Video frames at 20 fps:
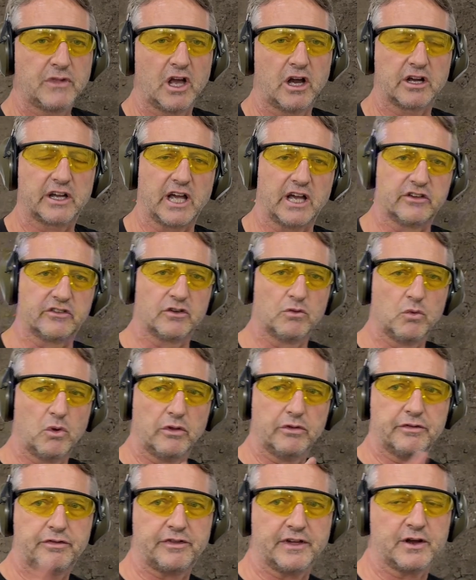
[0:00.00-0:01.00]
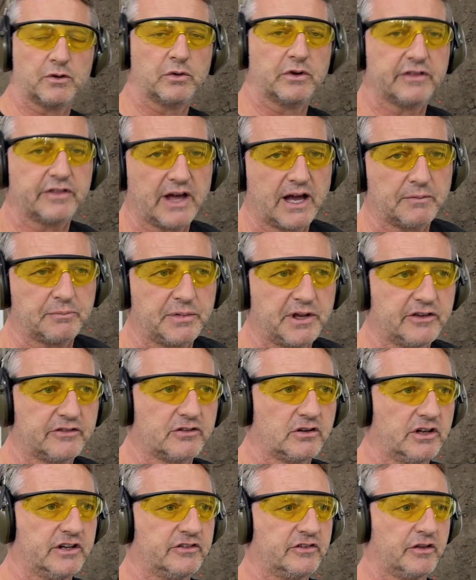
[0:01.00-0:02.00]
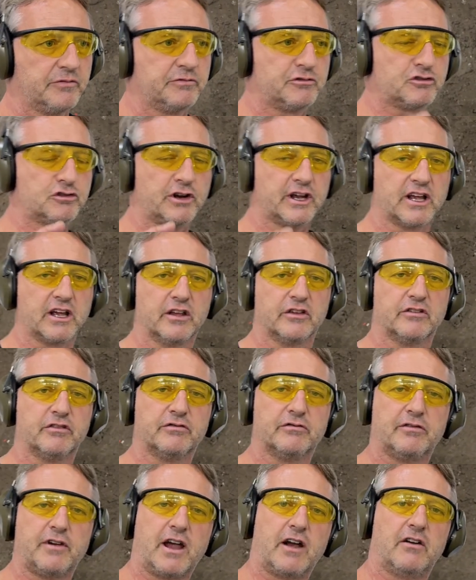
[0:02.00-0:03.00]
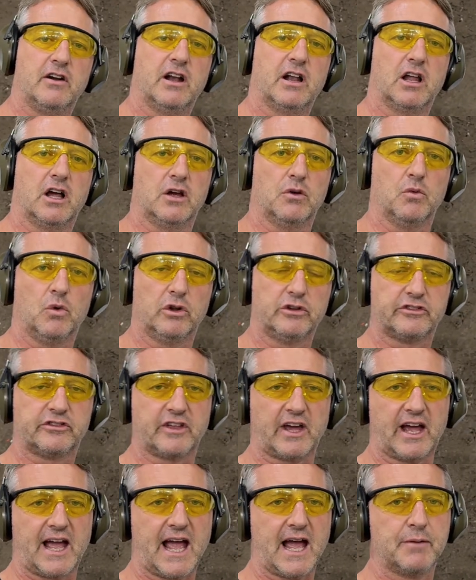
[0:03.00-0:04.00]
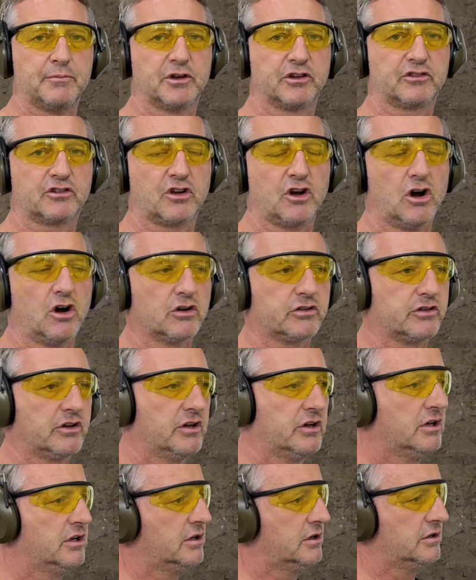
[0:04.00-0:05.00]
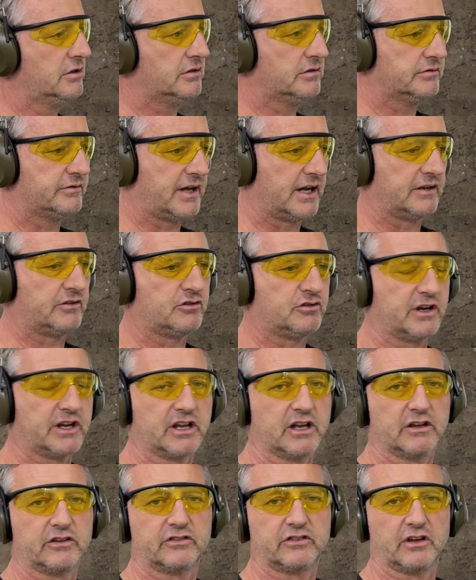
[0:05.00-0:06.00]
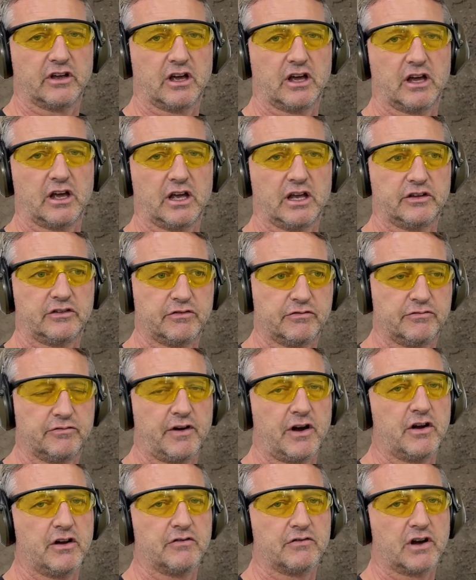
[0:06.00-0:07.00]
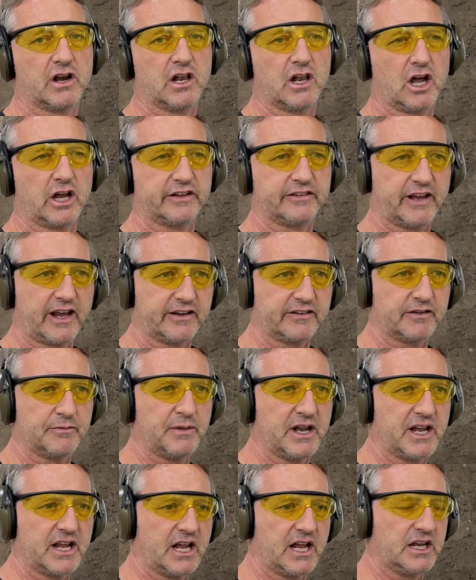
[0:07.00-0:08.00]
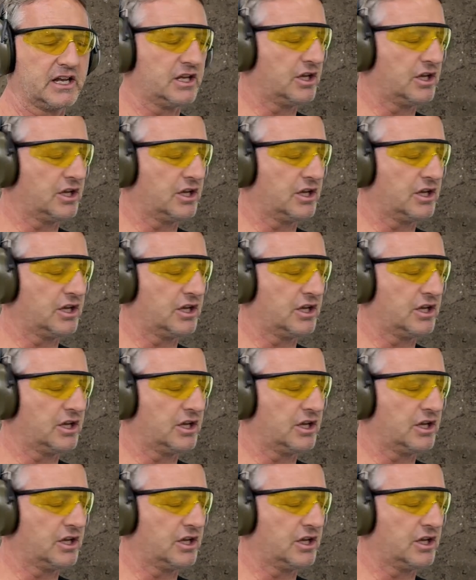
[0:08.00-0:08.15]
Okay, so one thing with that pistol is the trigger is very light. Once that hammer's cocked, that triggers, it's very, very light. Takes a bit of getting